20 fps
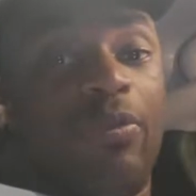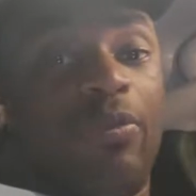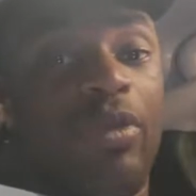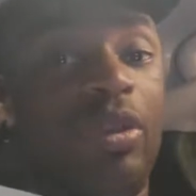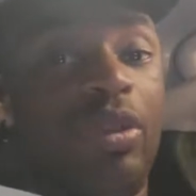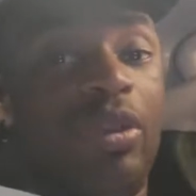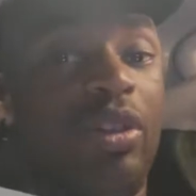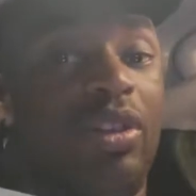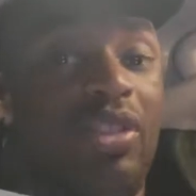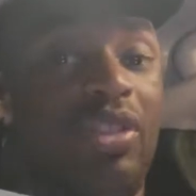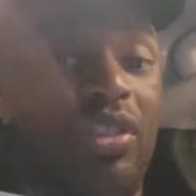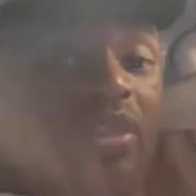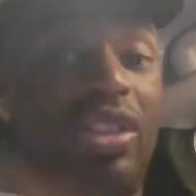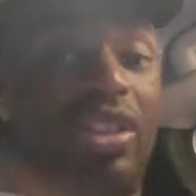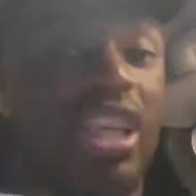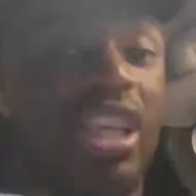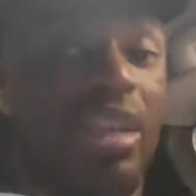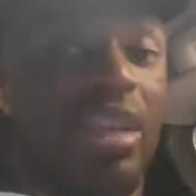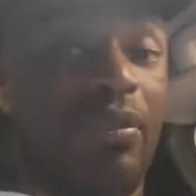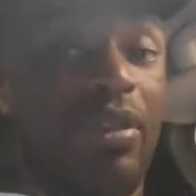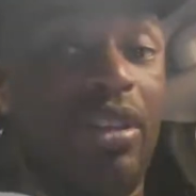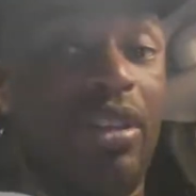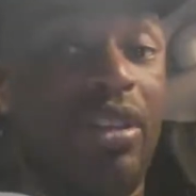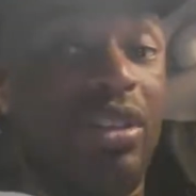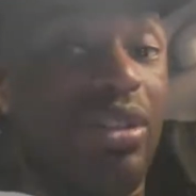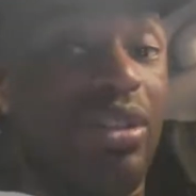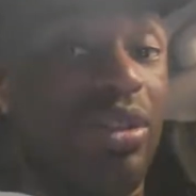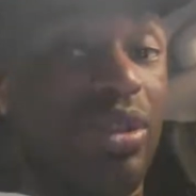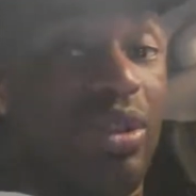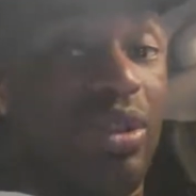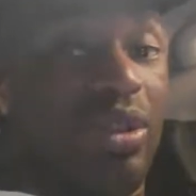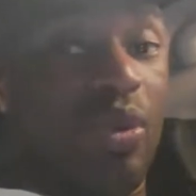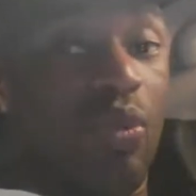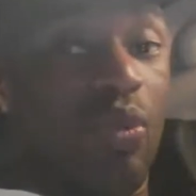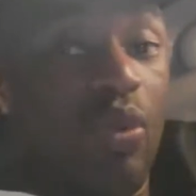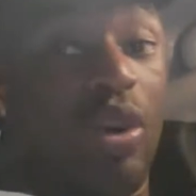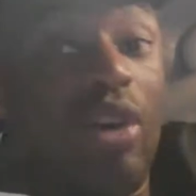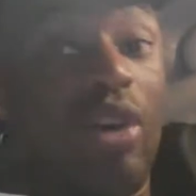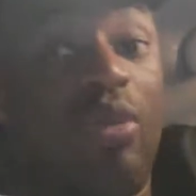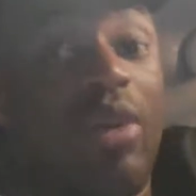Because their team is
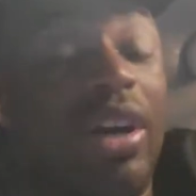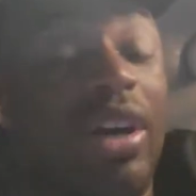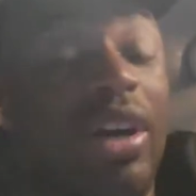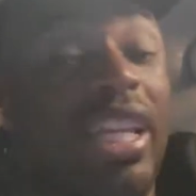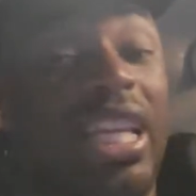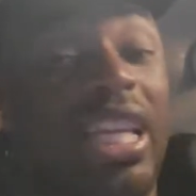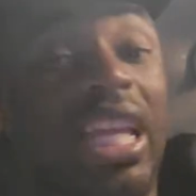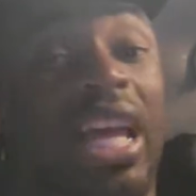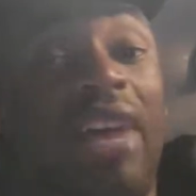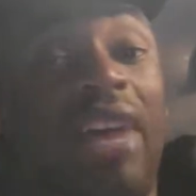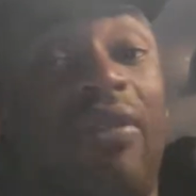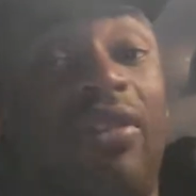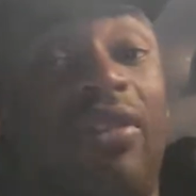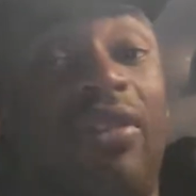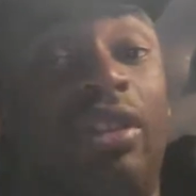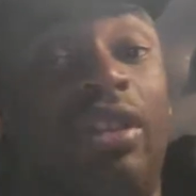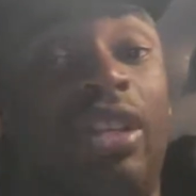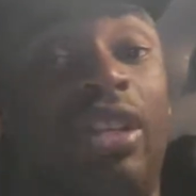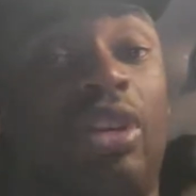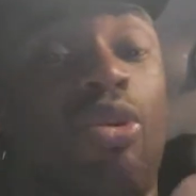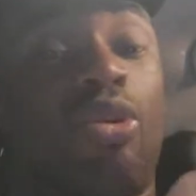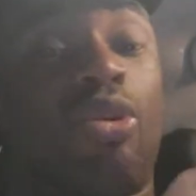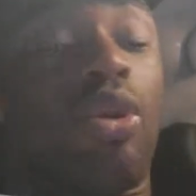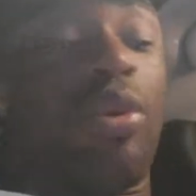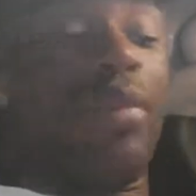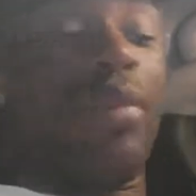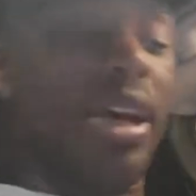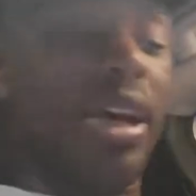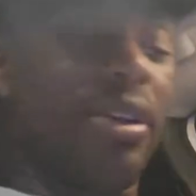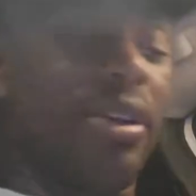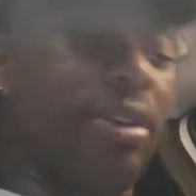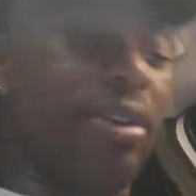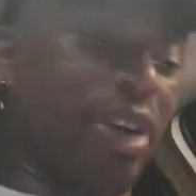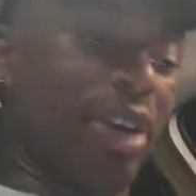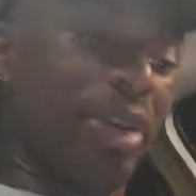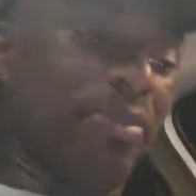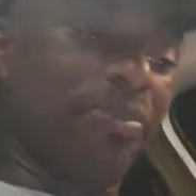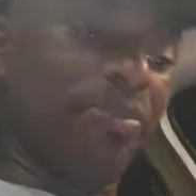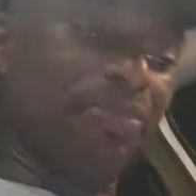well rounded and have an elite quarterback. All right.